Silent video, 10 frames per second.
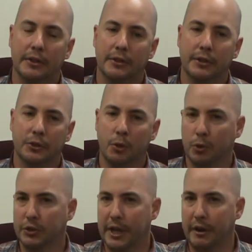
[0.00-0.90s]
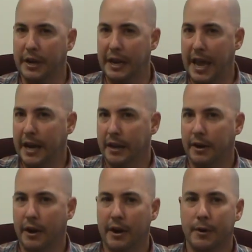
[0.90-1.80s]
the tools that are innate
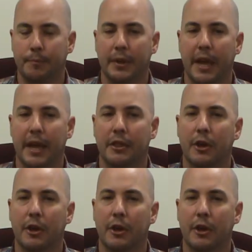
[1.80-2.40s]
in her and